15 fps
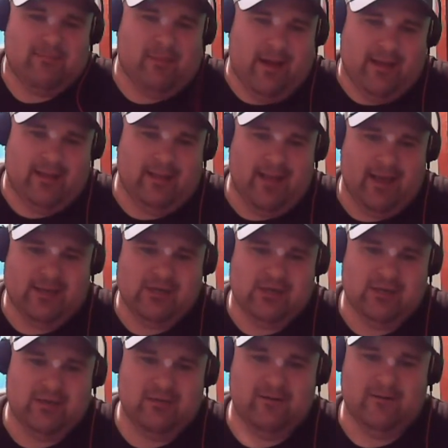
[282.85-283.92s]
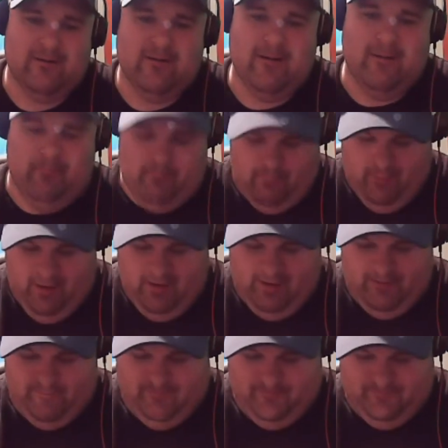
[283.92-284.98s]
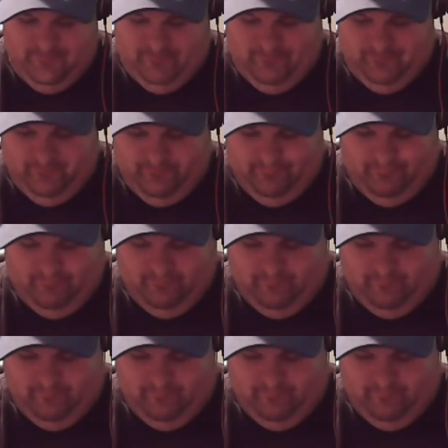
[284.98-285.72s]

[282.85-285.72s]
I mean, for the most part, you've seen my collection,